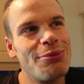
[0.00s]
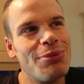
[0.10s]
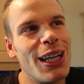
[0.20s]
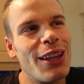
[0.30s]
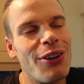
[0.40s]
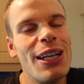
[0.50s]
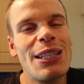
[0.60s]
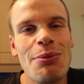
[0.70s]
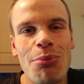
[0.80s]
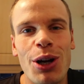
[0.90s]
there really
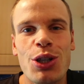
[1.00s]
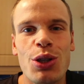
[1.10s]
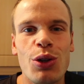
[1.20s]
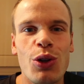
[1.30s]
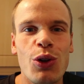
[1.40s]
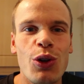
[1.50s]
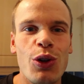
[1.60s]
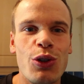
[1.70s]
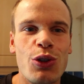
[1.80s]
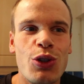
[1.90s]
isn't much
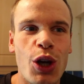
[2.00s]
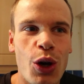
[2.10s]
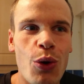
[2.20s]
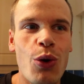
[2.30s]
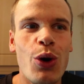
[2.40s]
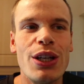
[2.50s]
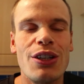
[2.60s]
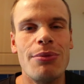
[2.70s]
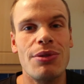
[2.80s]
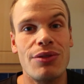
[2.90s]
to go in
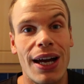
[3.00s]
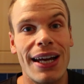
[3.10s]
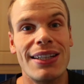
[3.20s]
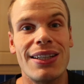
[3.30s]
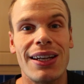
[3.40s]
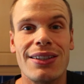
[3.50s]
terms of dieting.